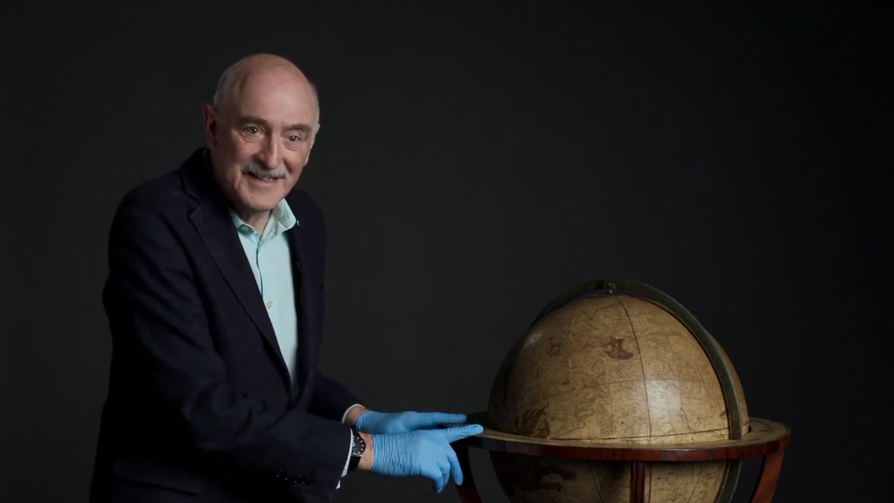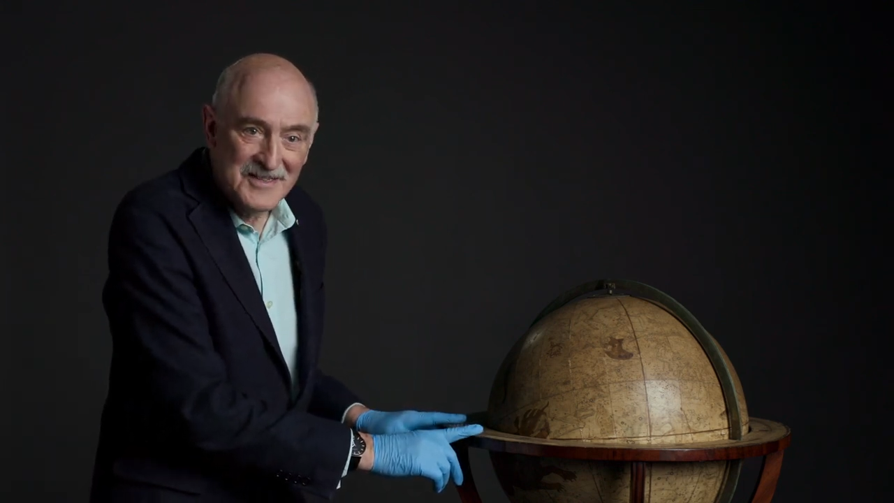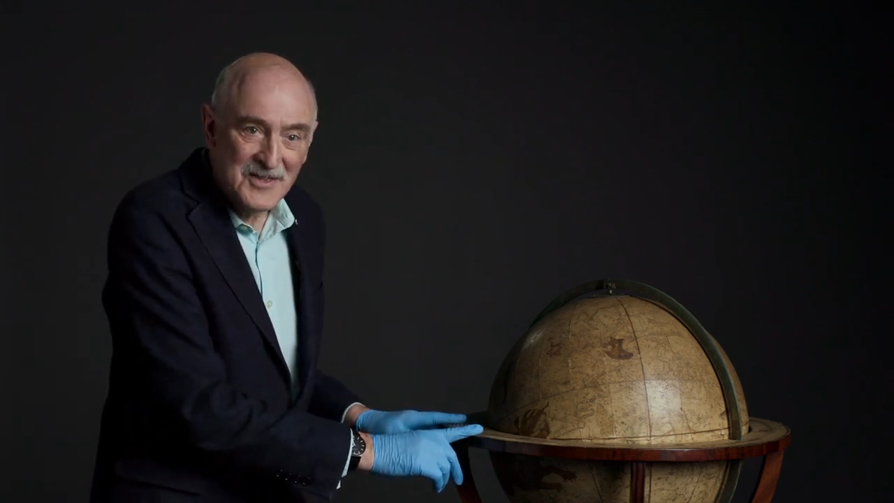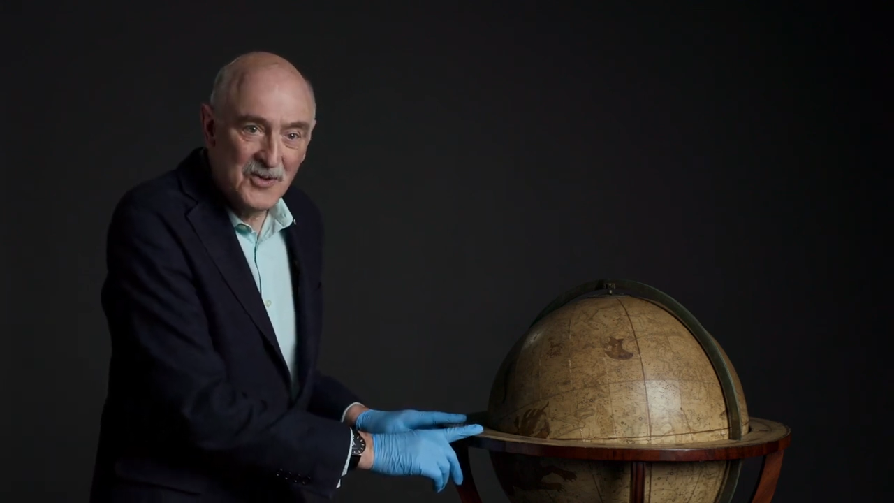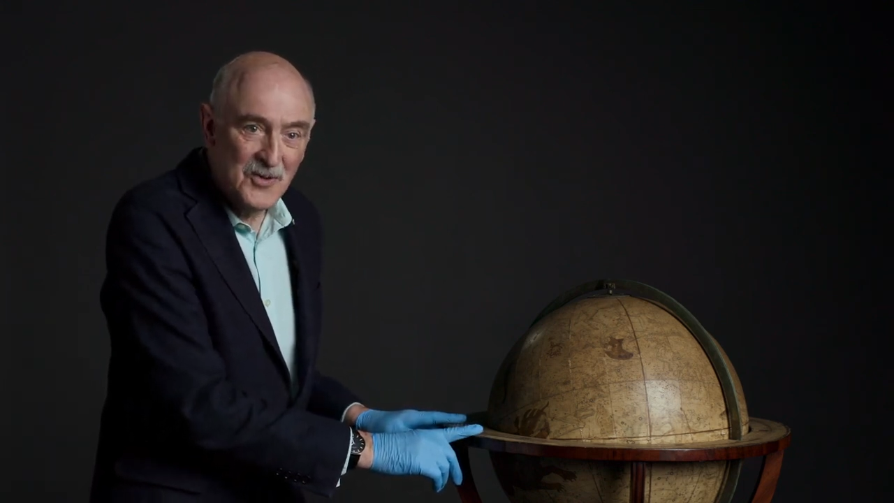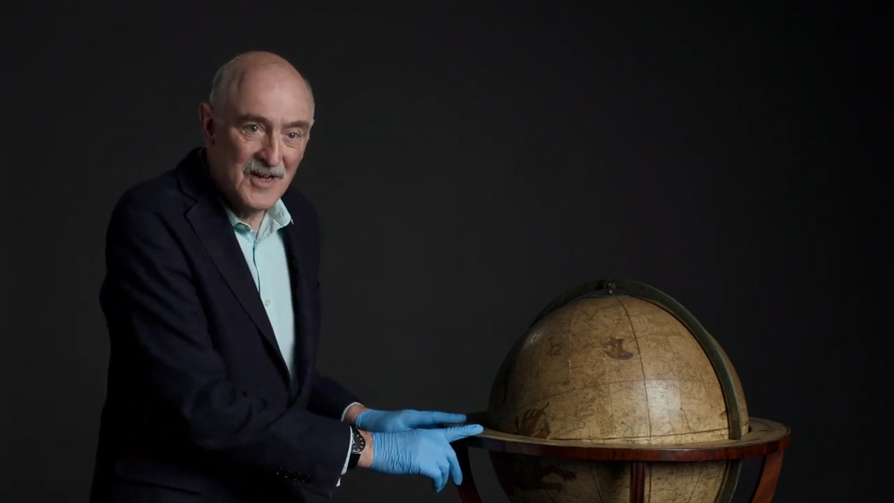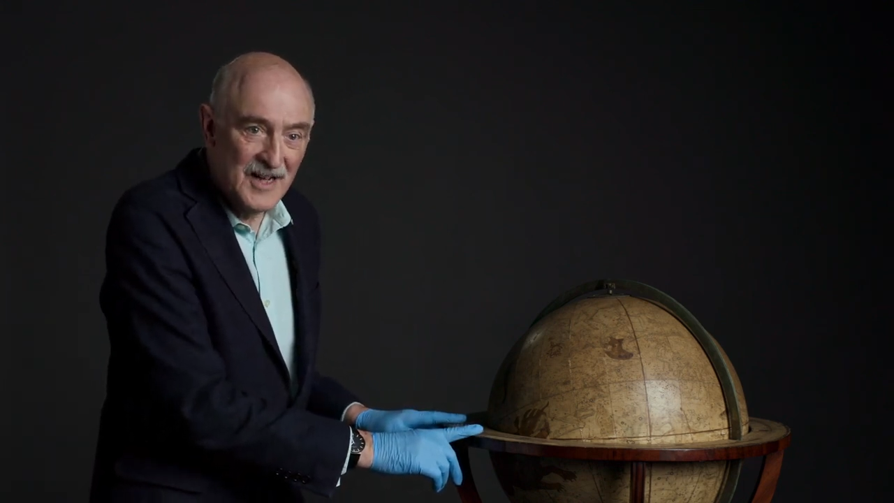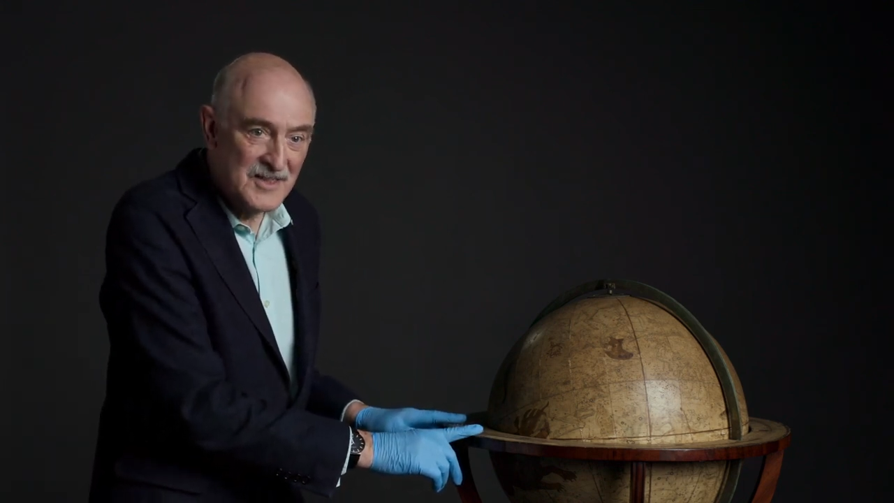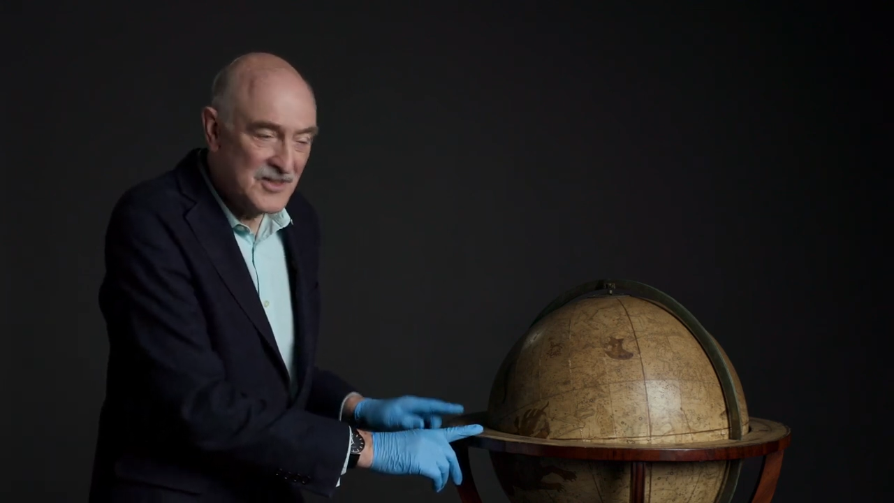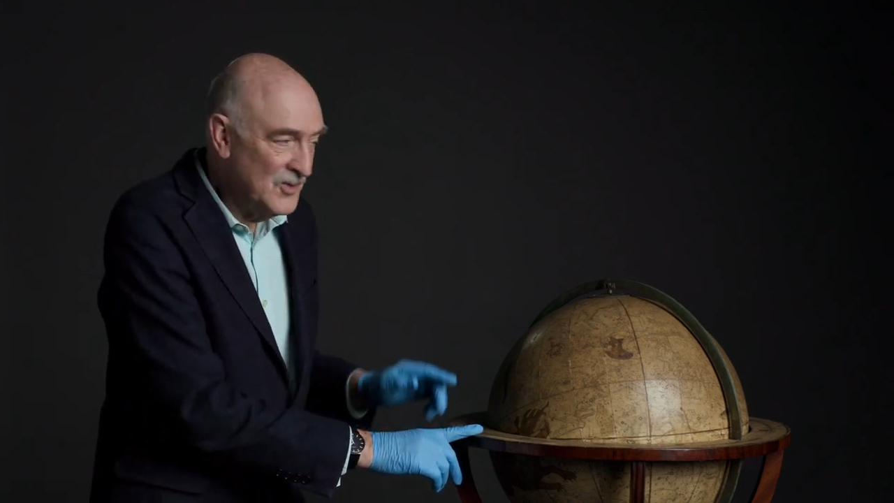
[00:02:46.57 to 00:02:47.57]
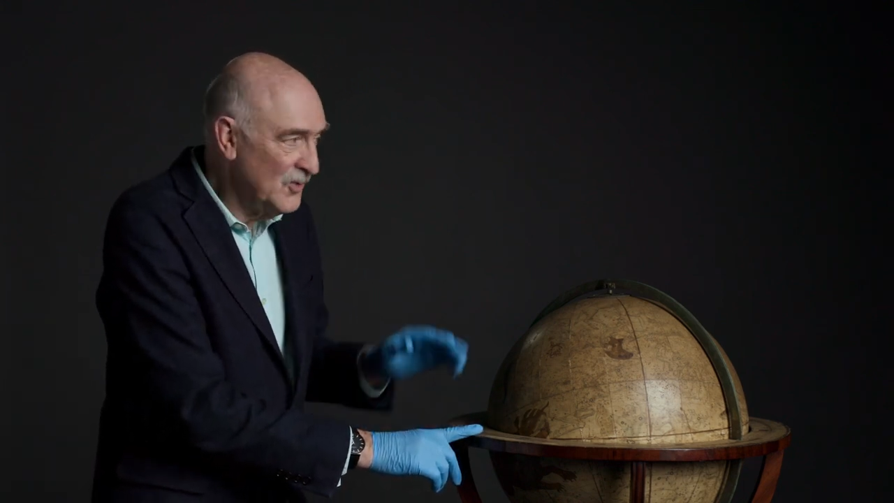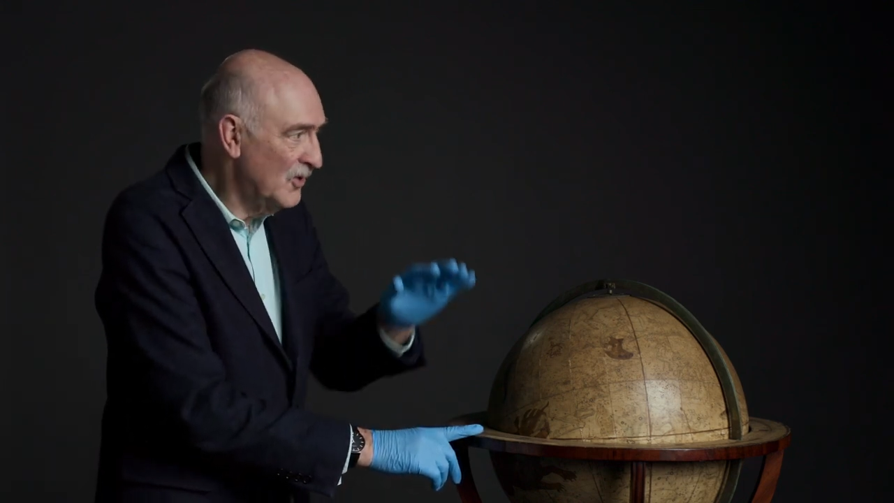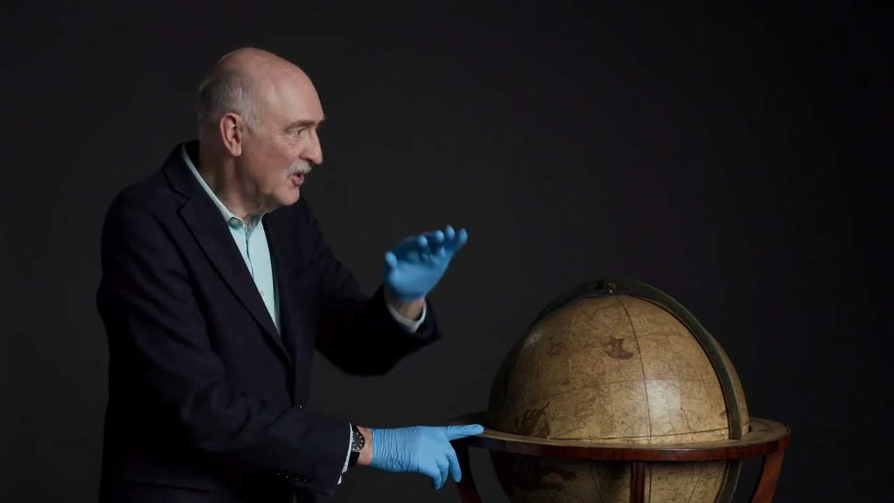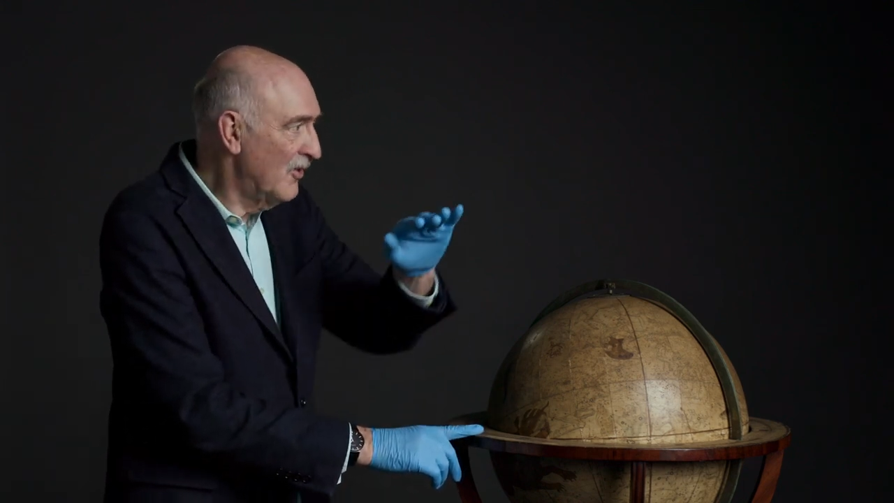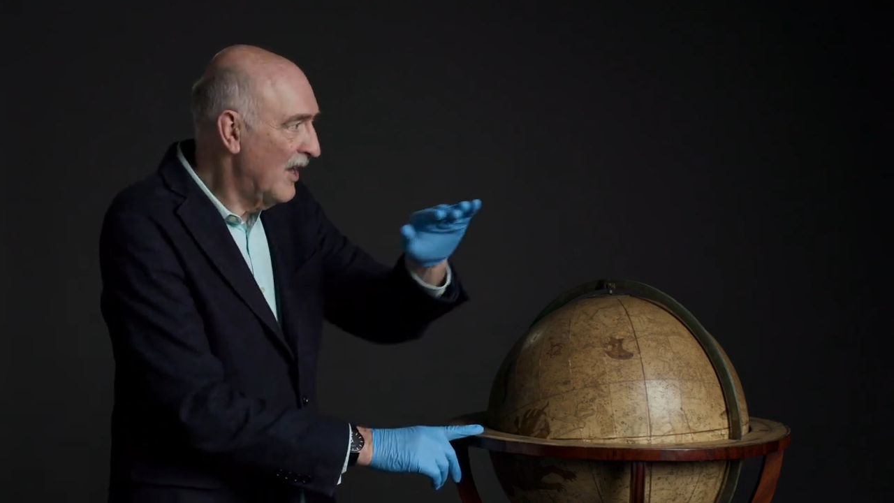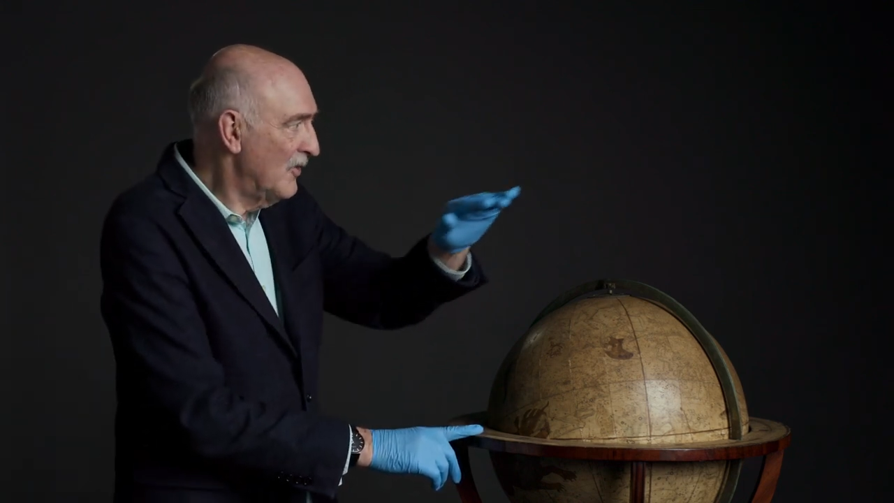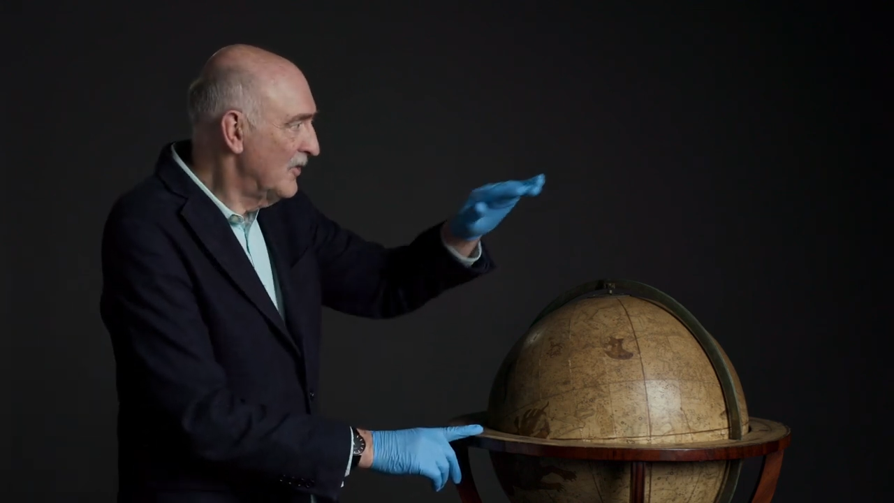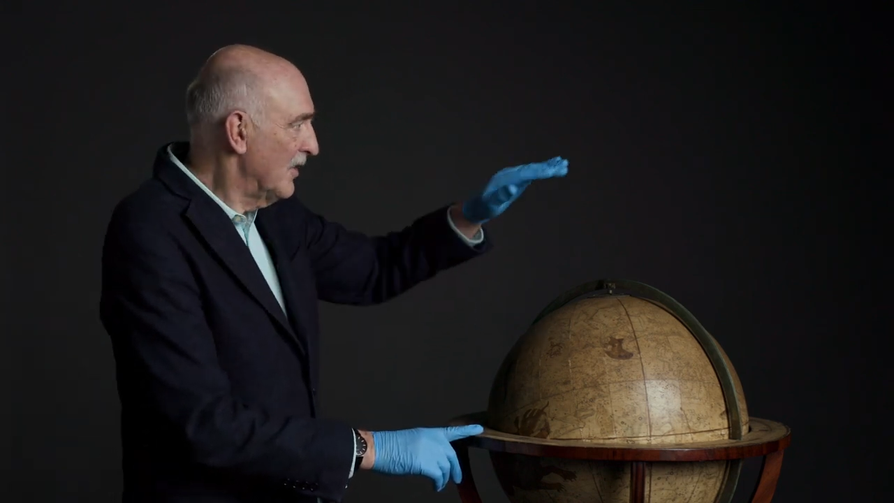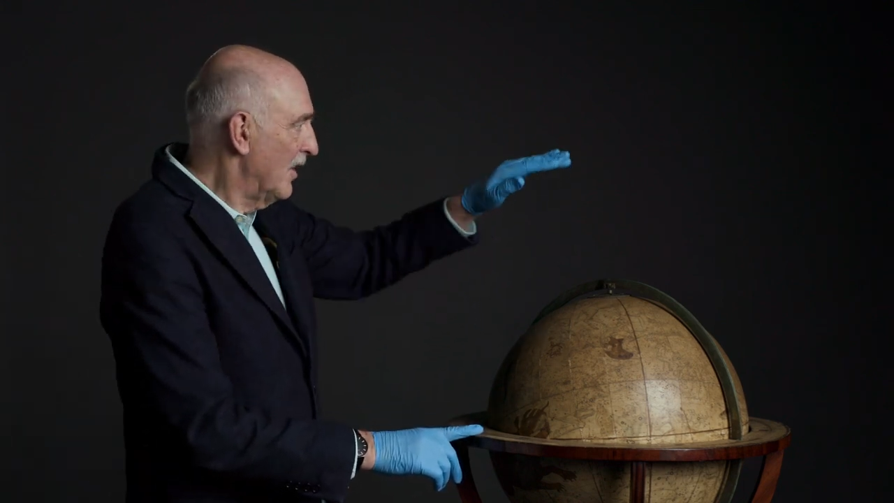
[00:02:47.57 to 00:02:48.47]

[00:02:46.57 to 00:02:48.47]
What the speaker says: So as you look around